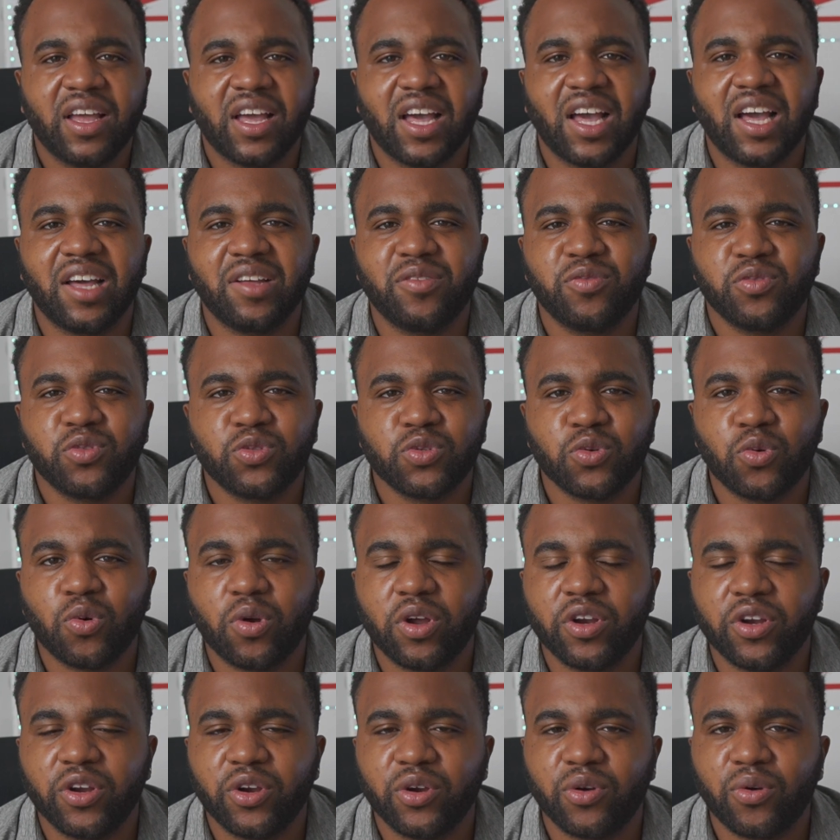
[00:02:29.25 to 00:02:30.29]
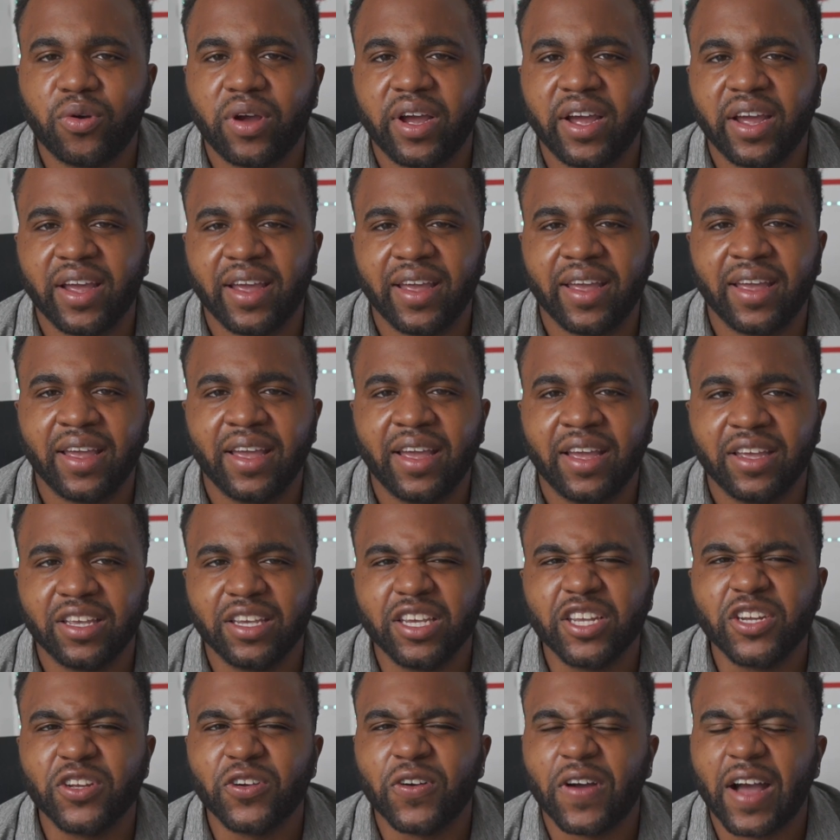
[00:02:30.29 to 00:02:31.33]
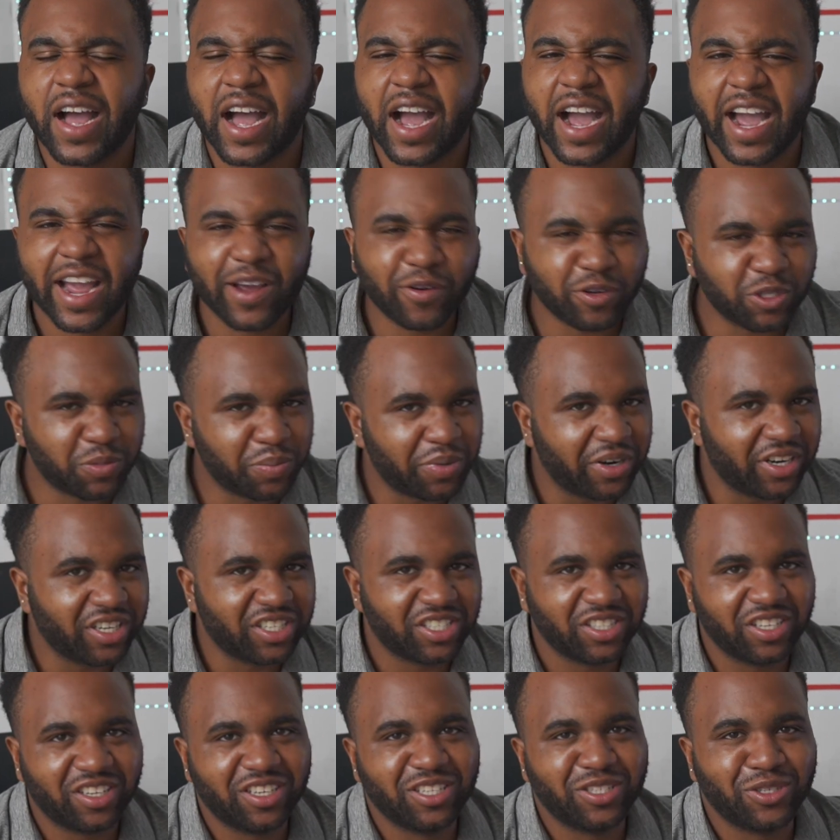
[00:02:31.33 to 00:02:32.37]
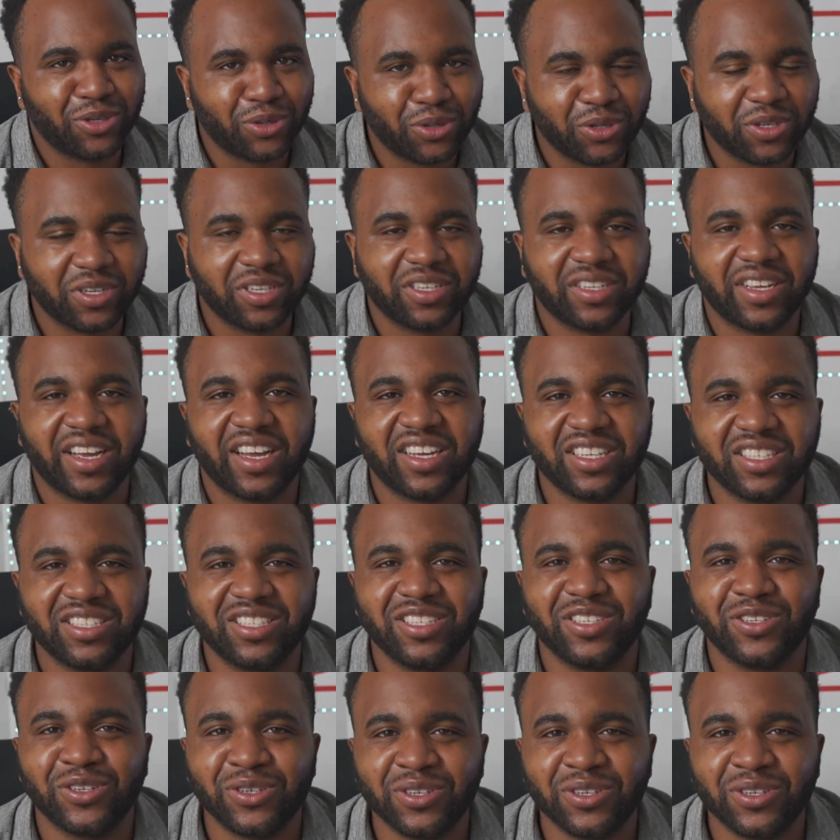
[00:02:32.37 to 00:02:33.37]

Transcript: I have to wonder why, I was personally told as,